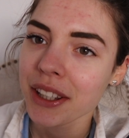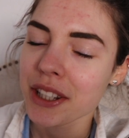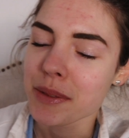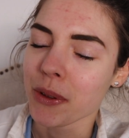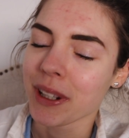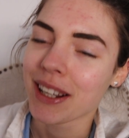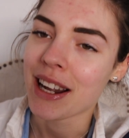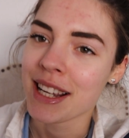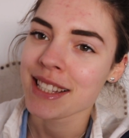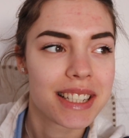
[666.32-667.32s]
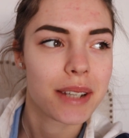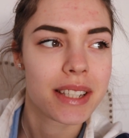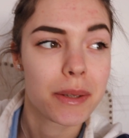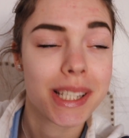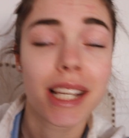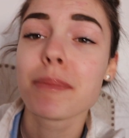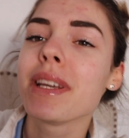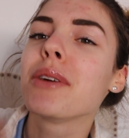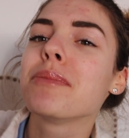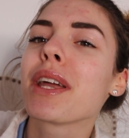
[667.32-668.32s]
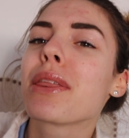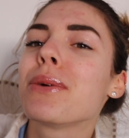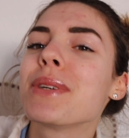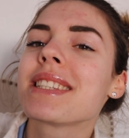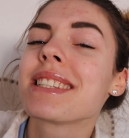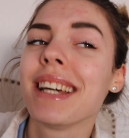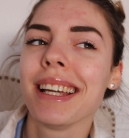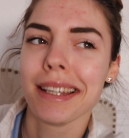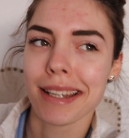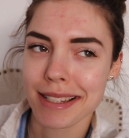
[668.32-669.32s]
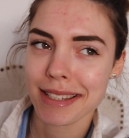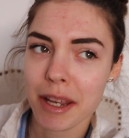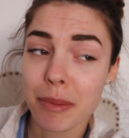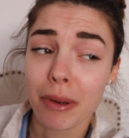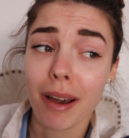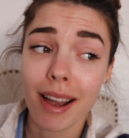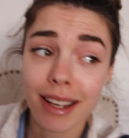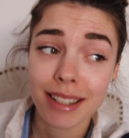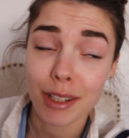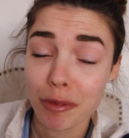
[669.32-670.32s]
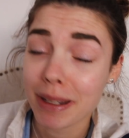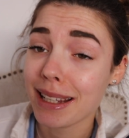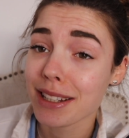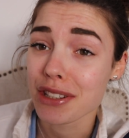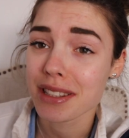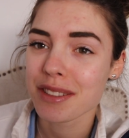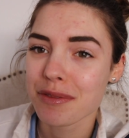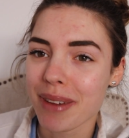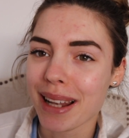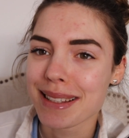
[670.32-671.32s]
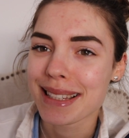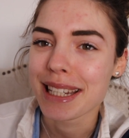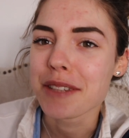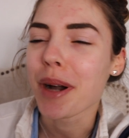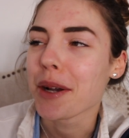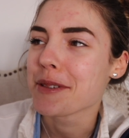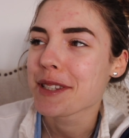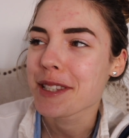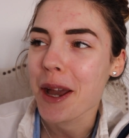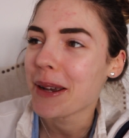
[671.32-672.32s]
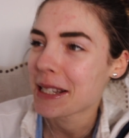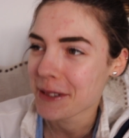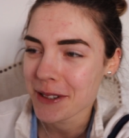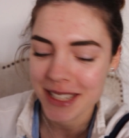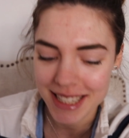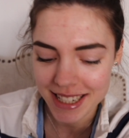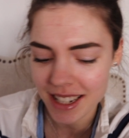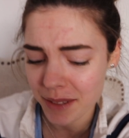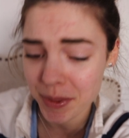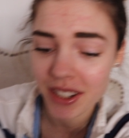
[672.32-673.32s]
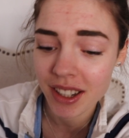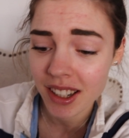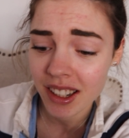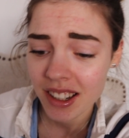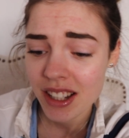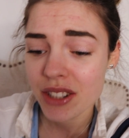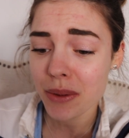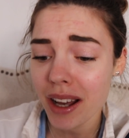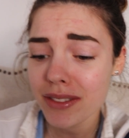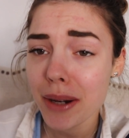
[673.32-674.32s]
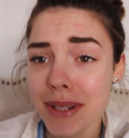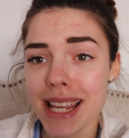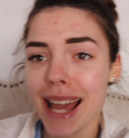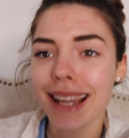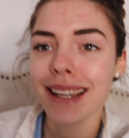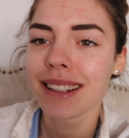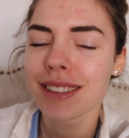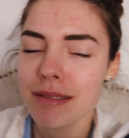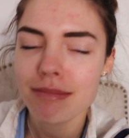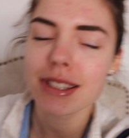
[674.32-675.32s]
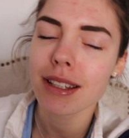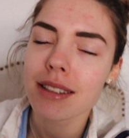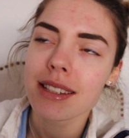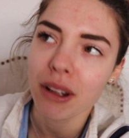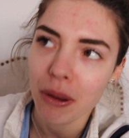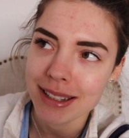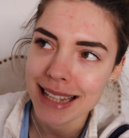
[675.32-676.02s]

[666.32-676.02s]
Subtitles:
Good morning, guys. So I said I was gonna update you on my thoughts yesterday, but I really just fell asleep. I was so exhausted. I mean, 12-hour day, it's a long